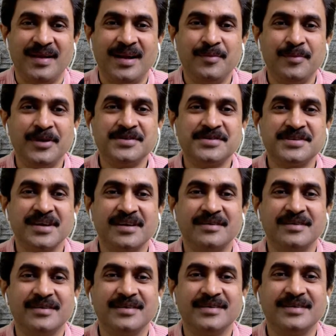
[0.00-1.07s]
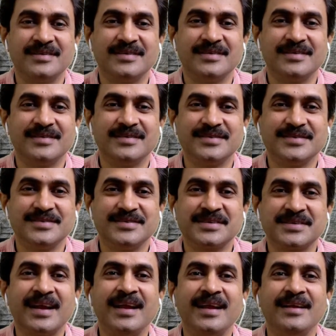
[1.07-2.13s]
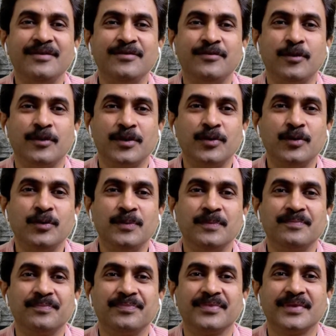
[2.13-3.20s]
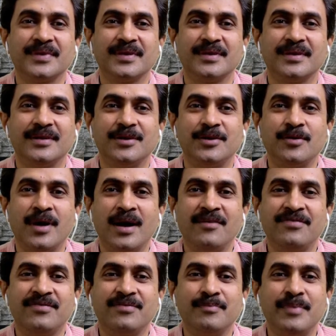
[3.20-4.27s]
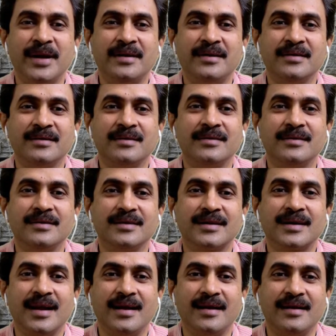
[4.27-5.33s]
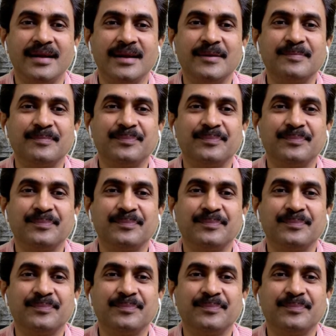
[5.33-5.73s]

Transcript: Let me share the screen for you to have better clarity.